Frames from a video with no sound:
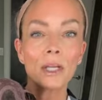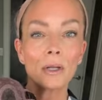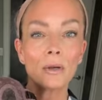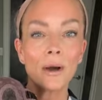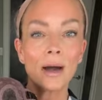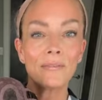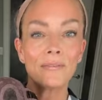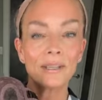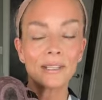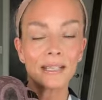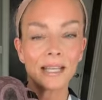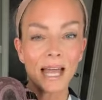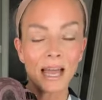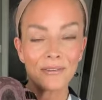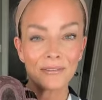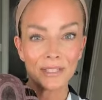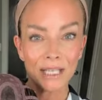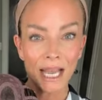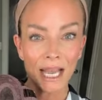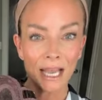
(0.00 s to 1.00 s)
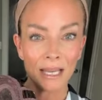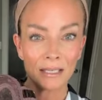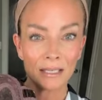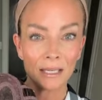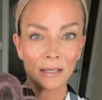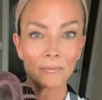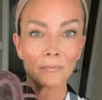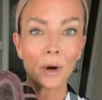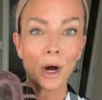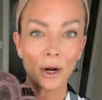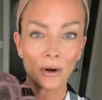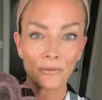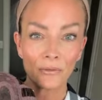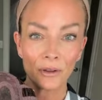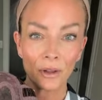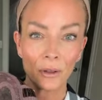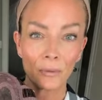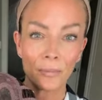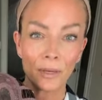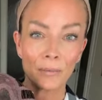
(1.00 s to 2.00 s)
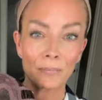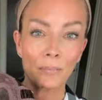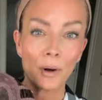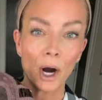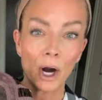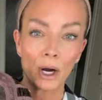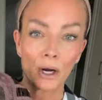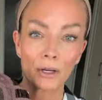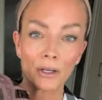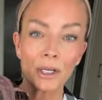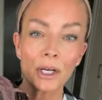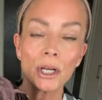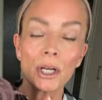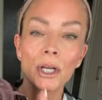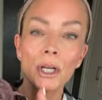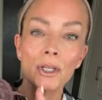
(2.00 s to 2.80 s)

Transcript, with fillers: You have a left-handed monofilament part.